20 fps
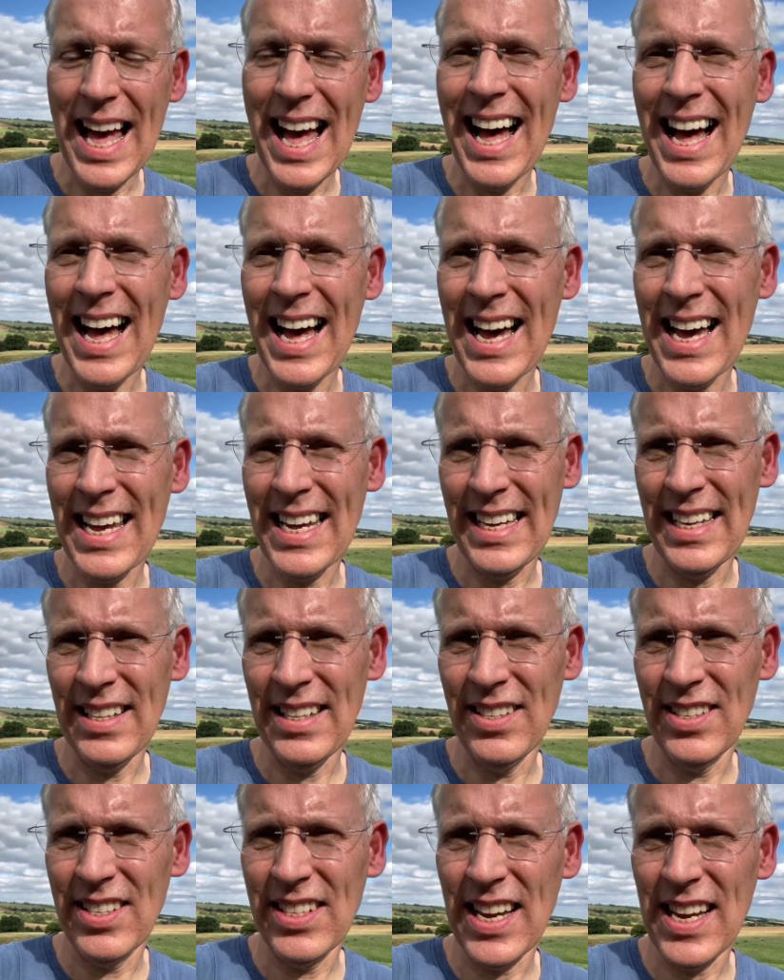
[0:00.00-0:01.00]
I
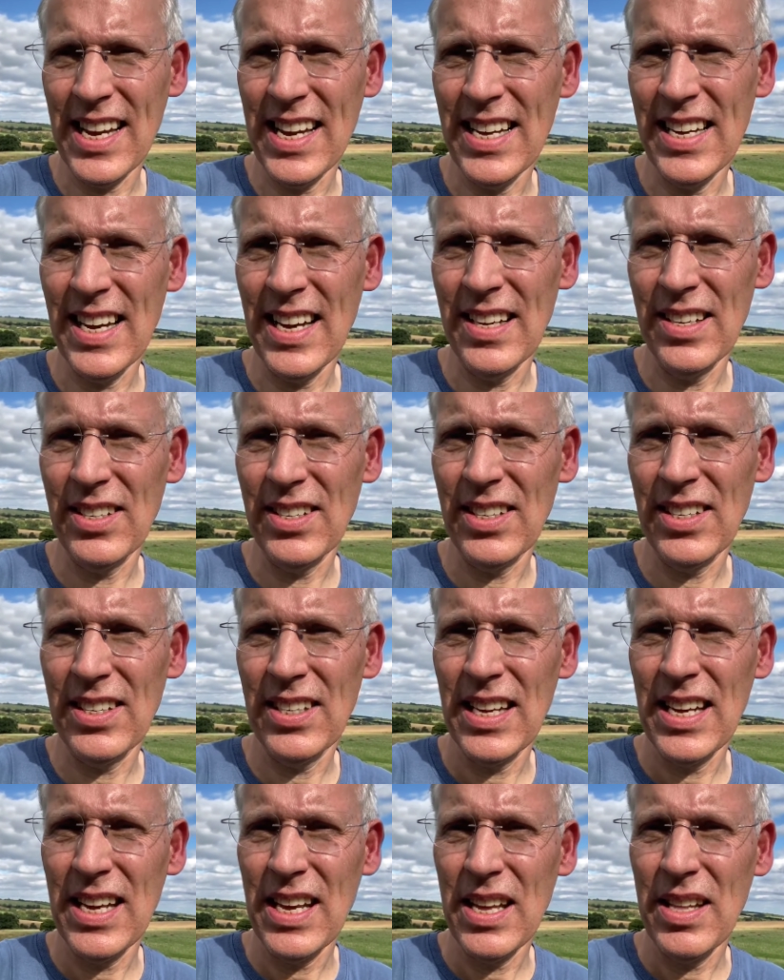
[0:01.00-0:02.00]
inside us
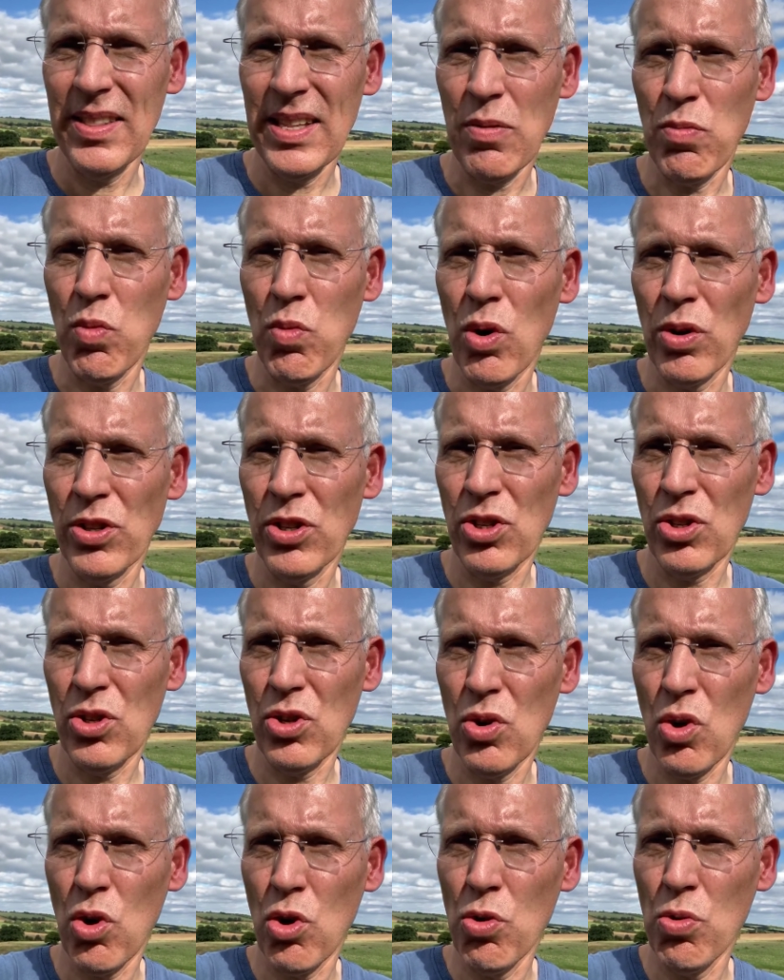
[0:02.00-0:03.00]
that wants
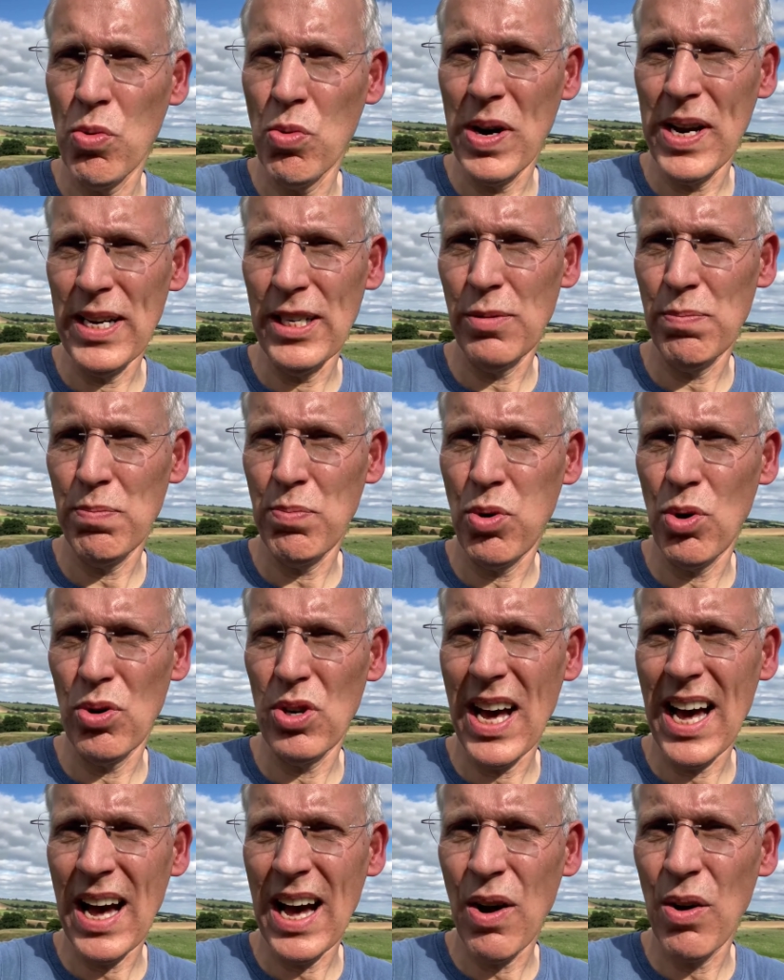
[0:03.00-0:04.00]
to always put
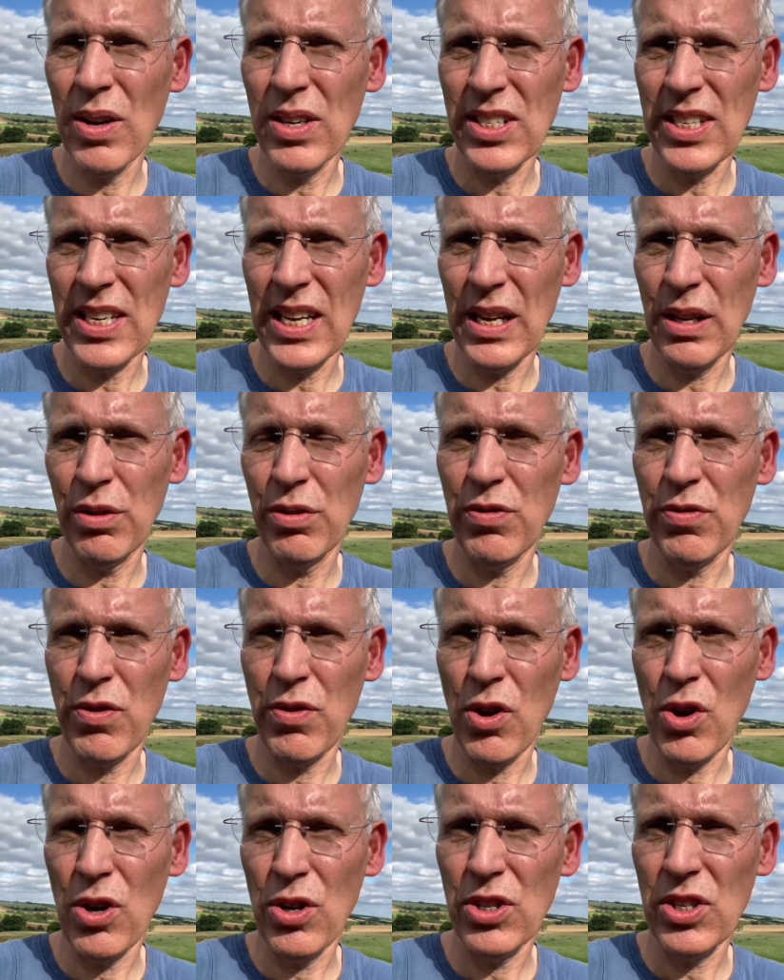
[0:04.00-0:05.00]
ourselves
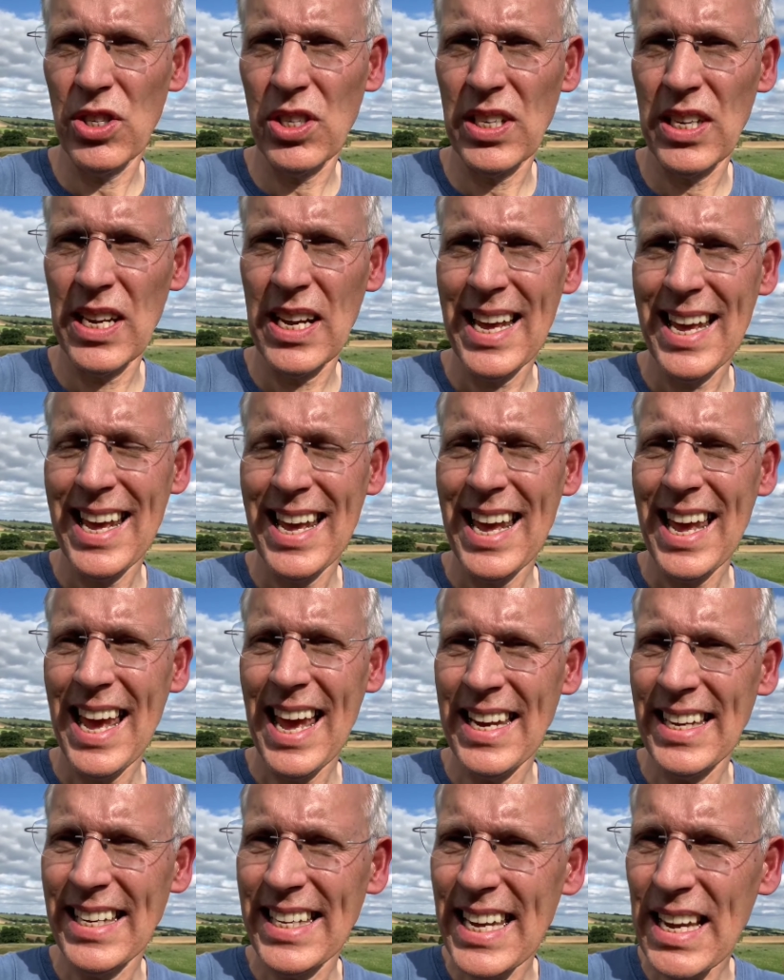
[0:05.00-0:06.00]
first,
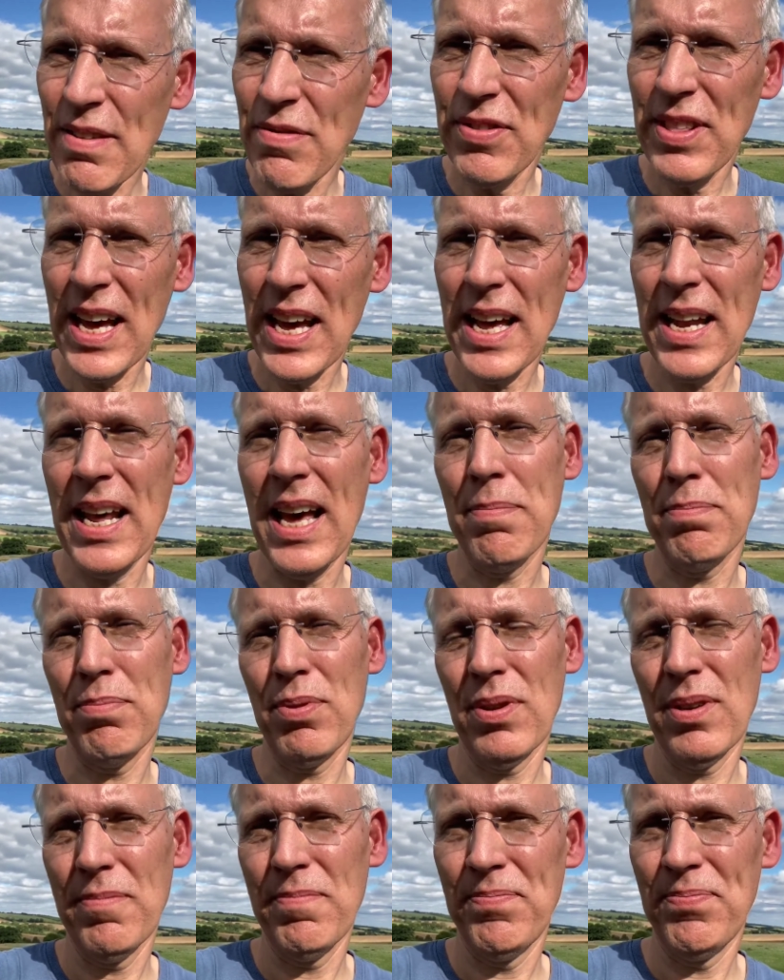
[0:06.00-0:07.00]
and give that up,
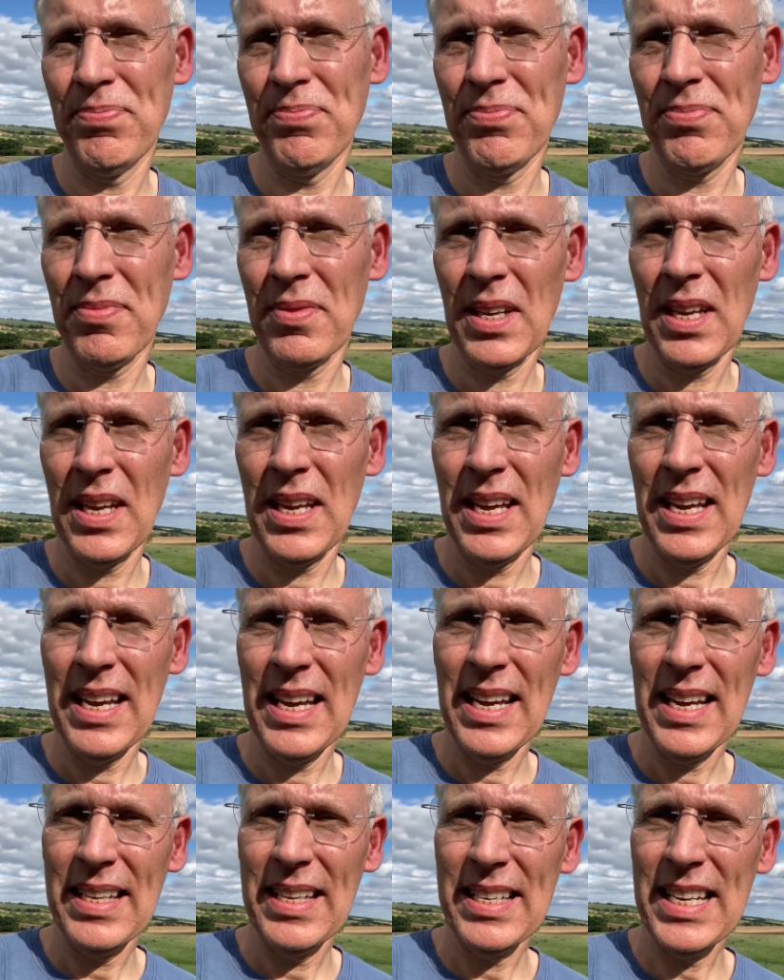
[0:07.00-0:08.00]

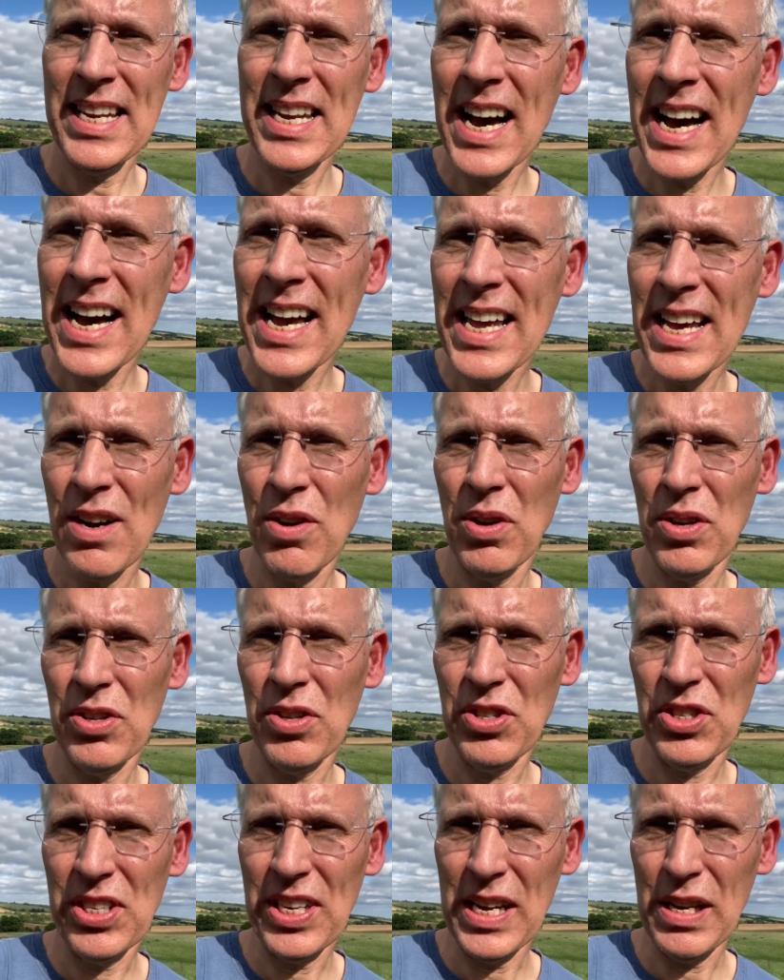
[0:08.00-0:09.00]
deny
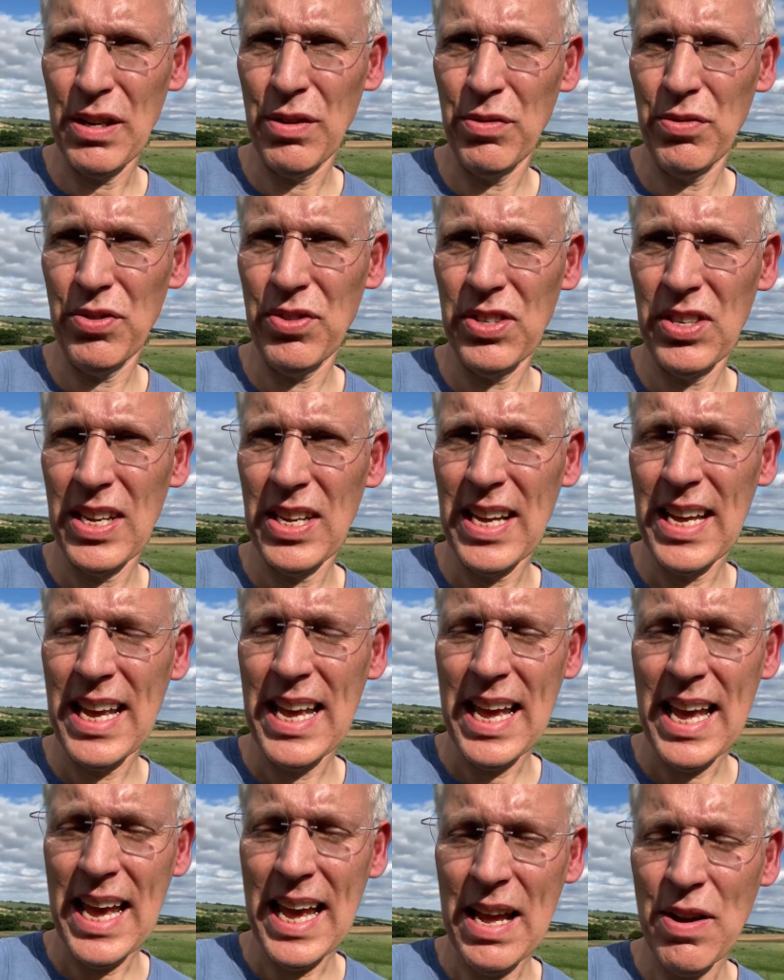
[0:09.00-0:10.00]
ourselves,
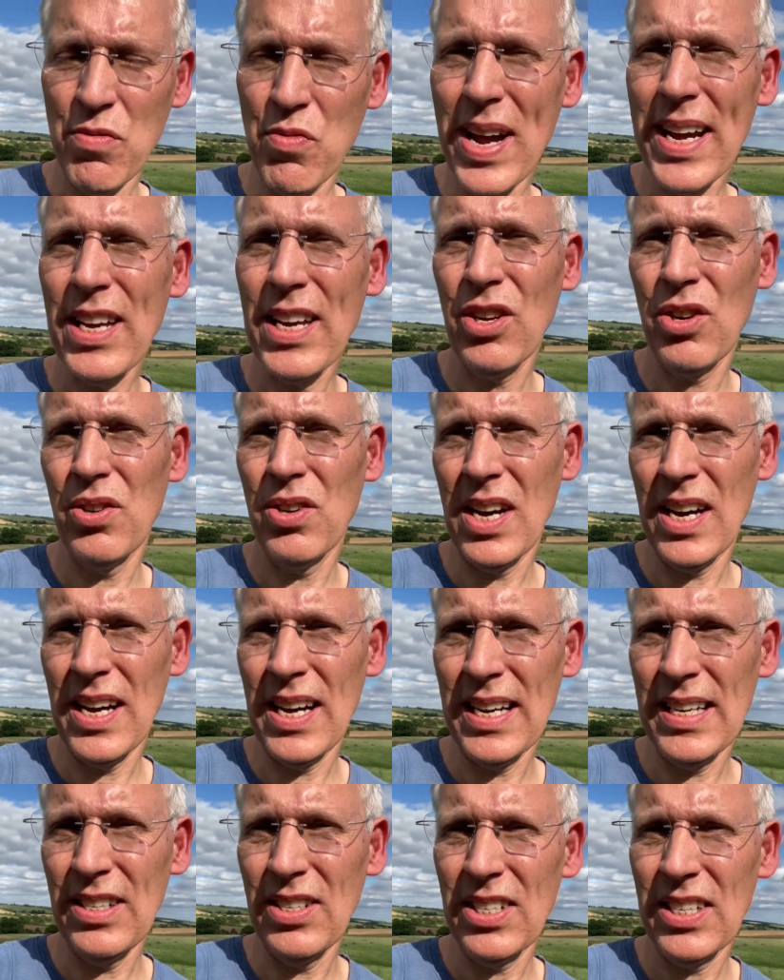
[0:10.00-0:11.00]
and
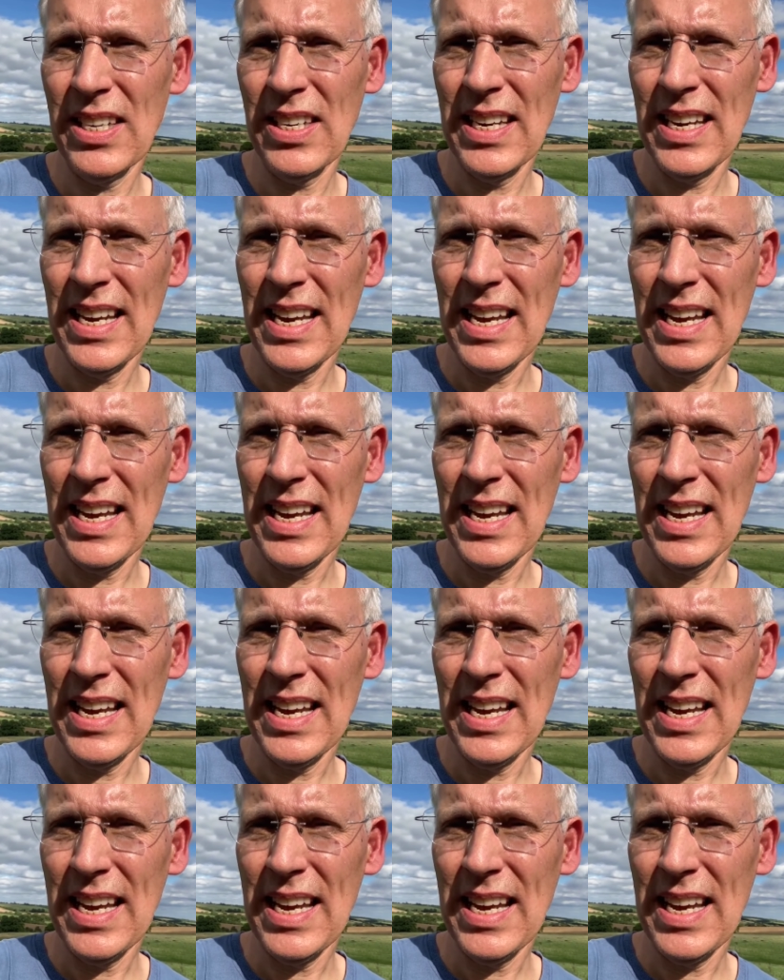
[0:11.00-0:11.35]
recognize